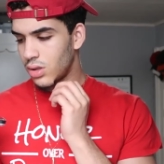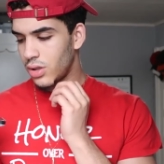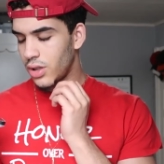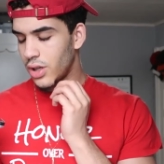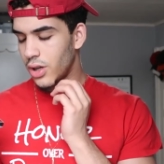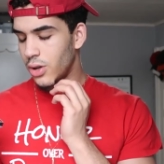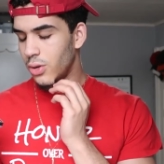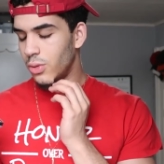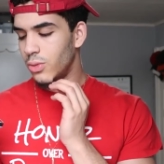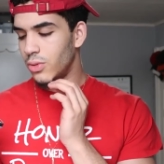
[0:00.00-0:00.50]

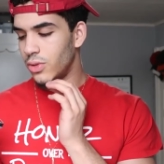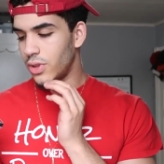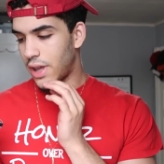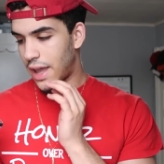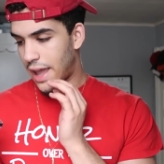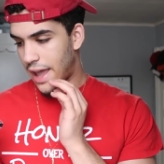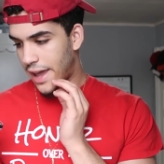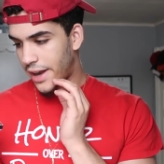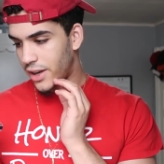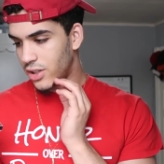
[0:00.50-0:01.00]
Yo,
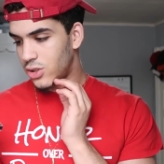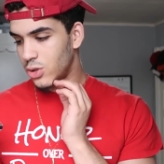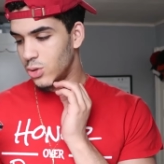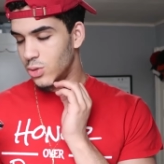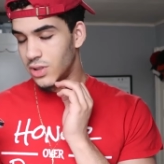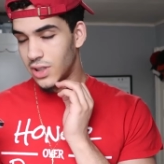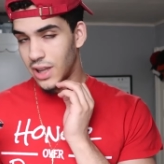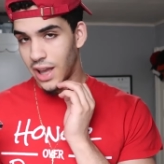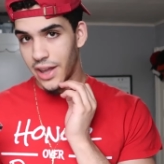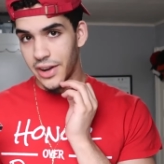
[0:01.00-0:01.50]
the
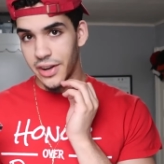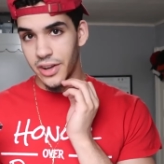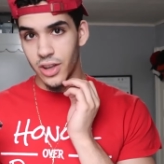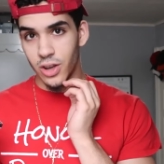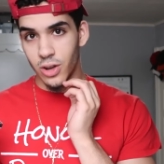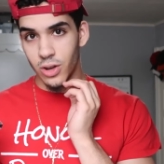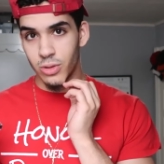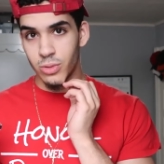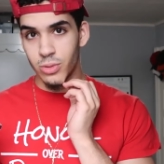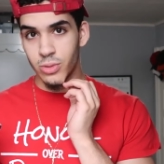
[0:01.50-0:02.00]
attitude's gotta
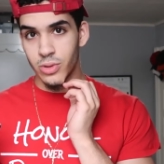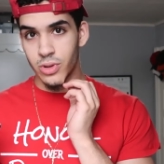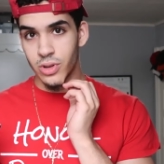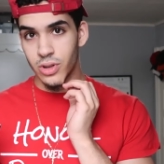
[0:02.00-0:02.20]
go.